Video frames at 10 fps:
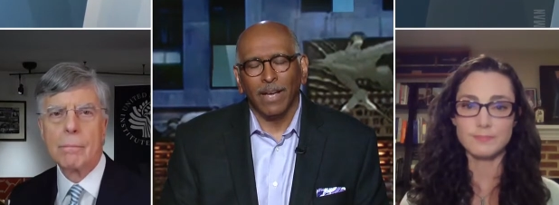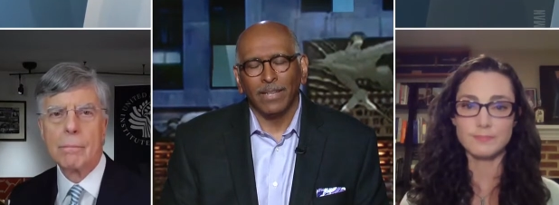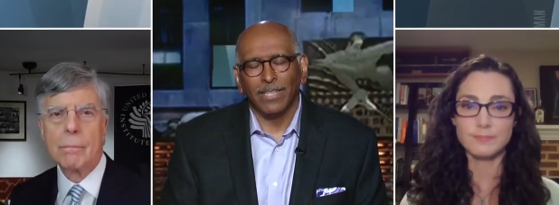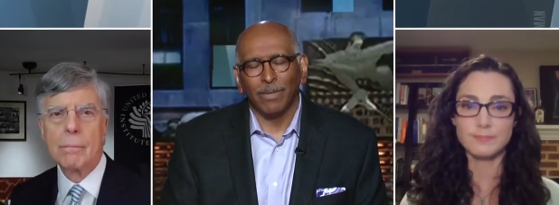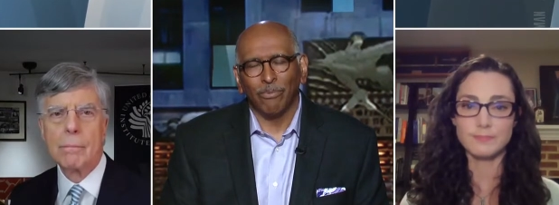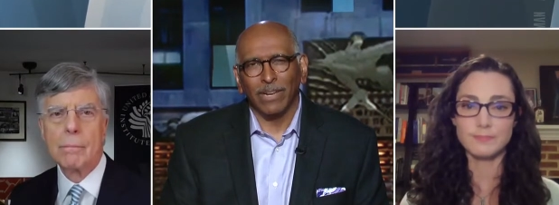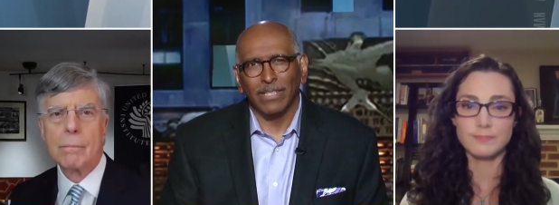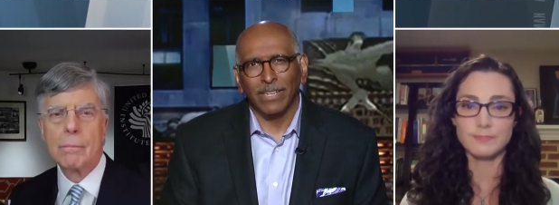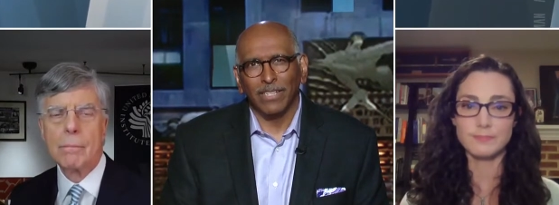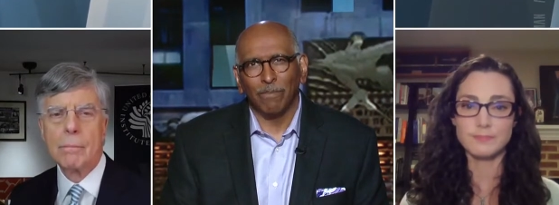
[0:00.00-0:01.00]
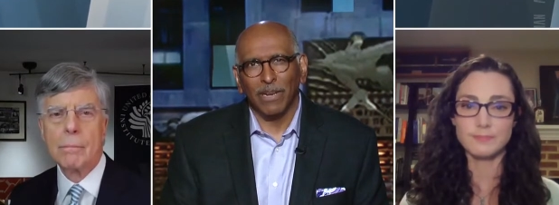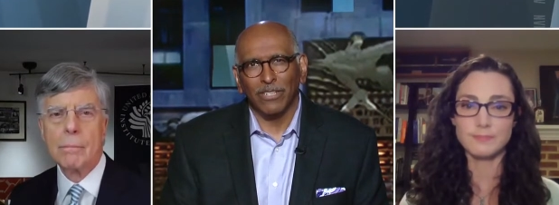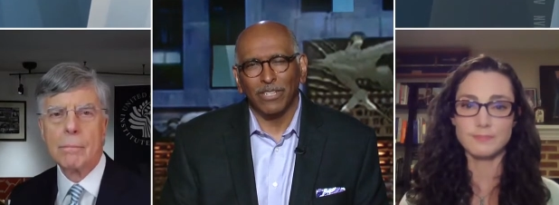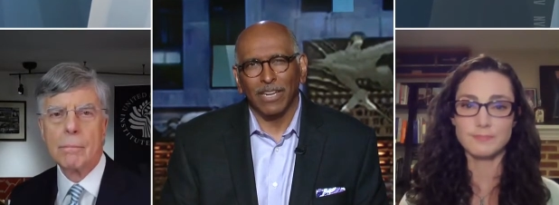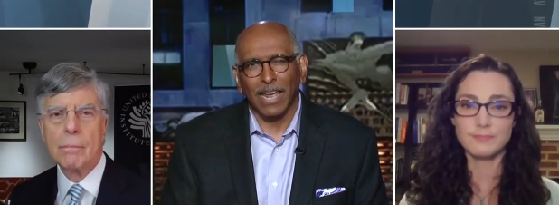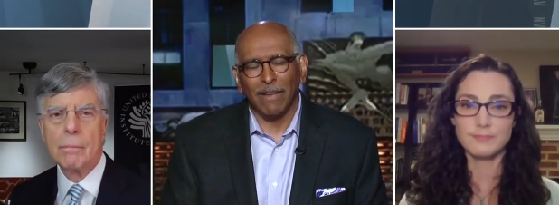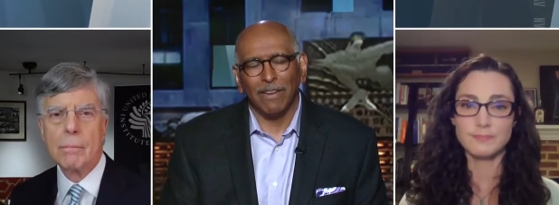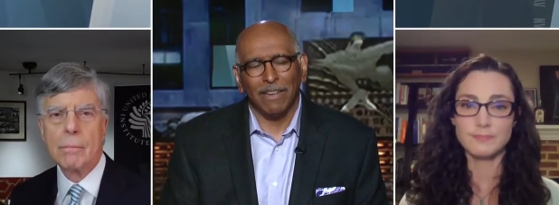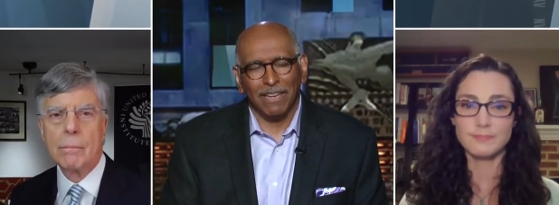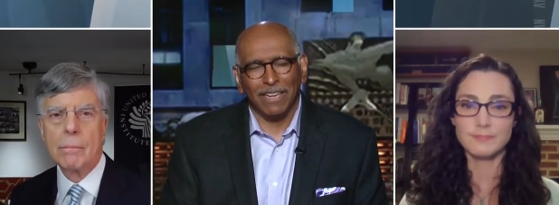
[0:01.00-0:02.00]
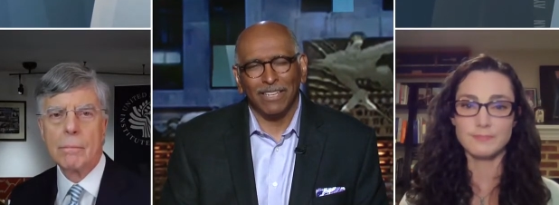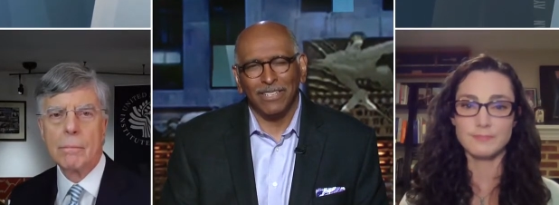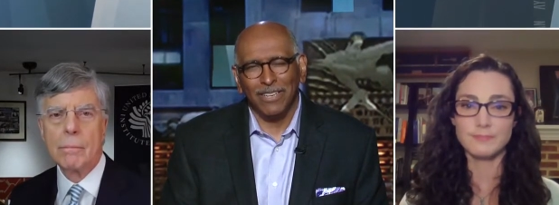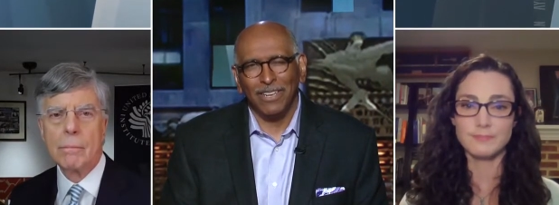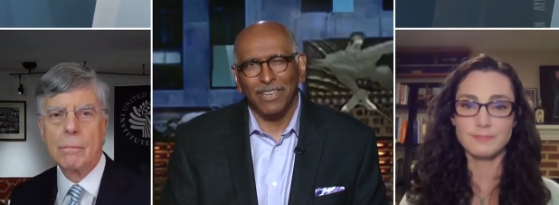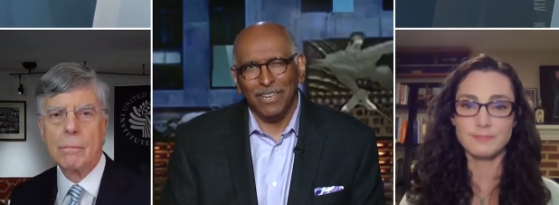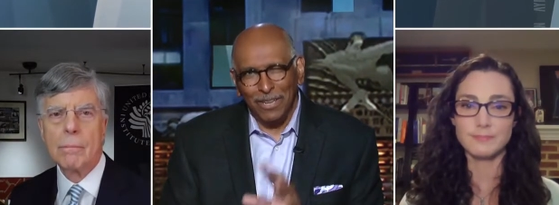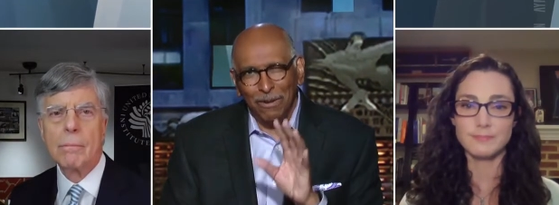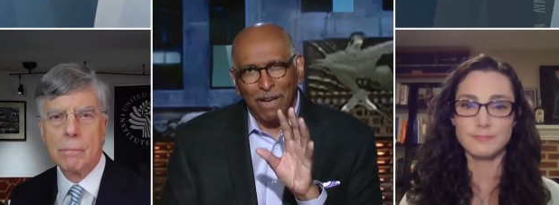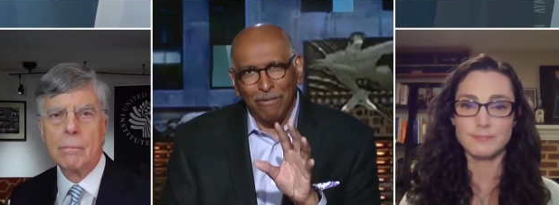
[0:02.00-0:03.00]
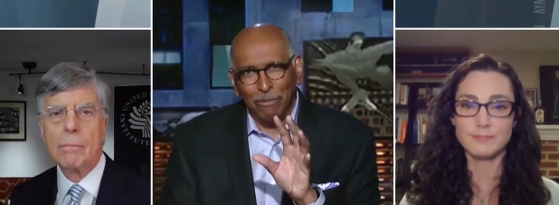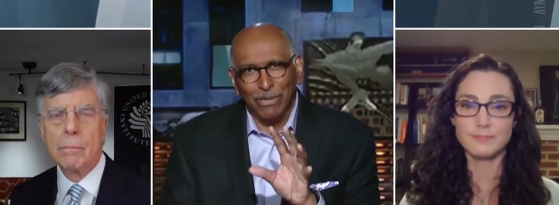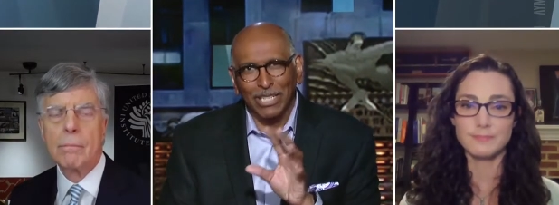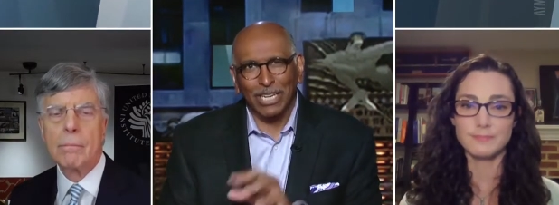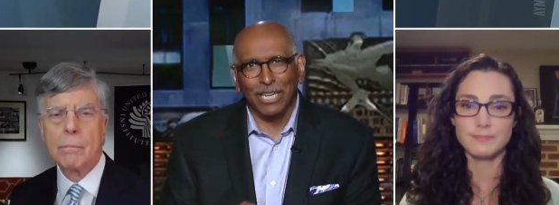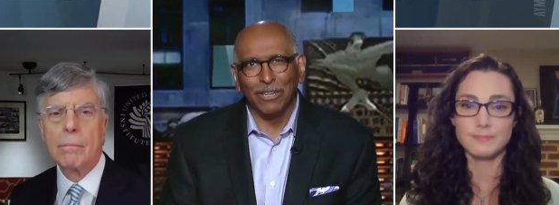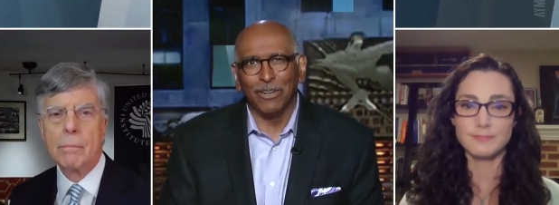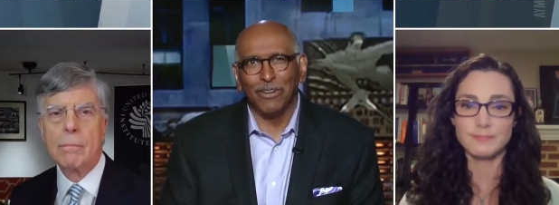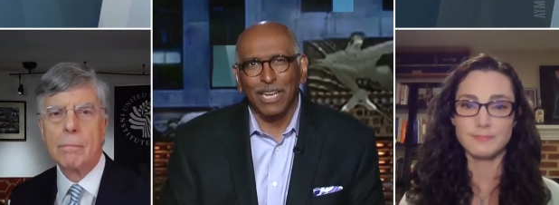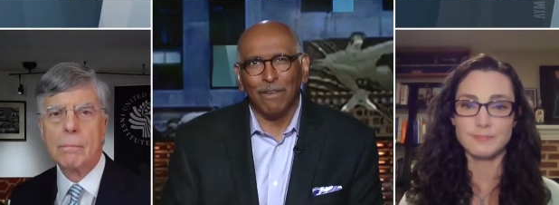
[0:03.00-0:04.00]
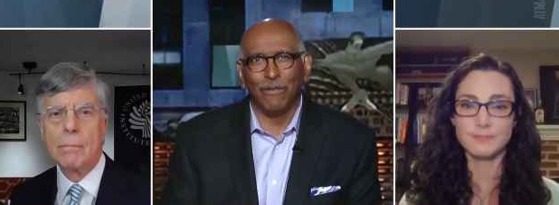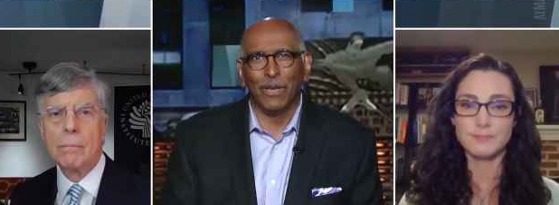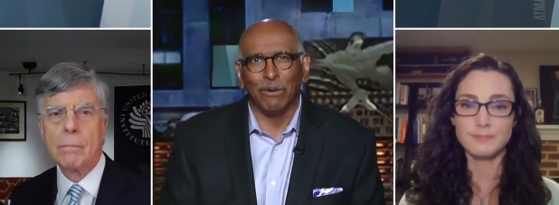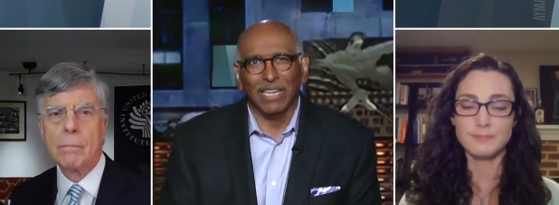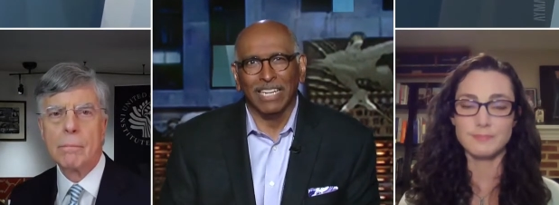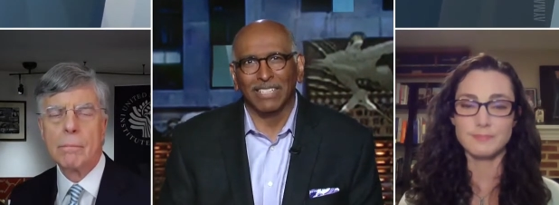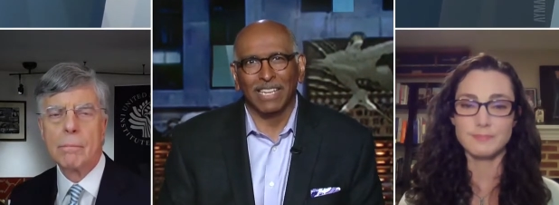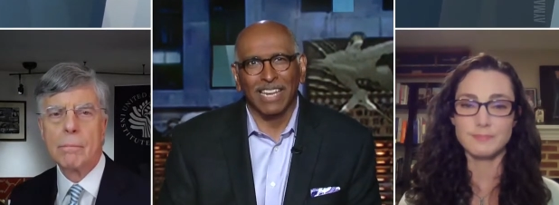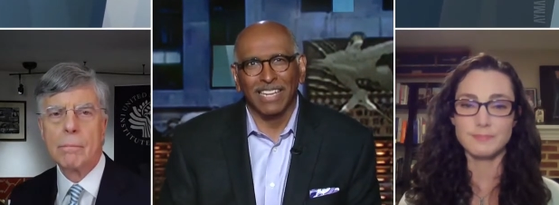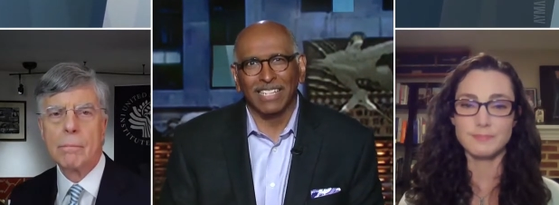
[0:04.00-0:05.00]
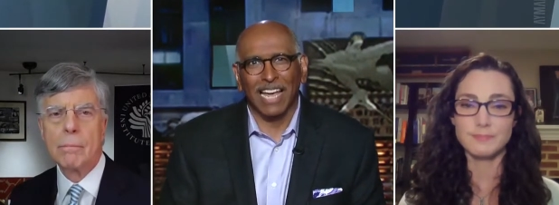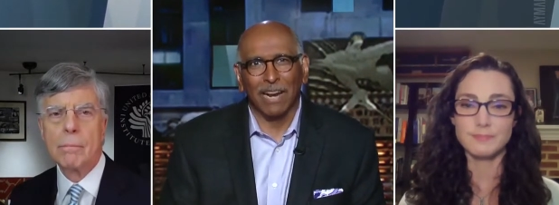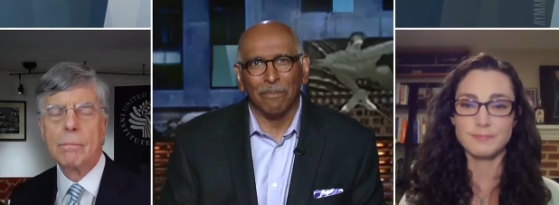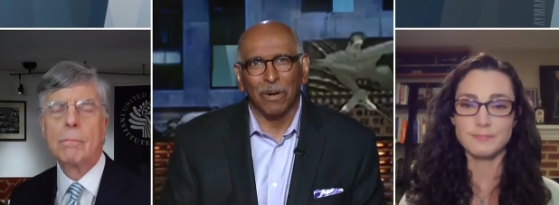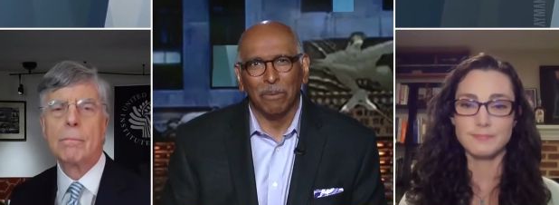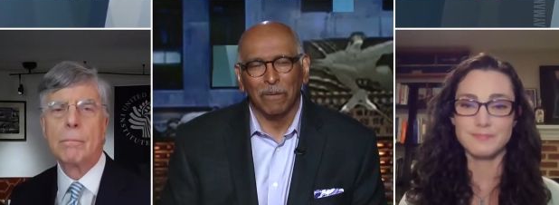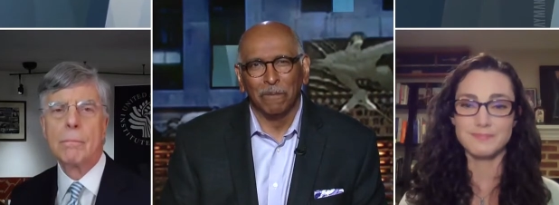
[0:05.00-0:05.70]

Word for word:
Speaker 1: to the President's speech today? Because you have a particularly unique view in this, in this kind of moment.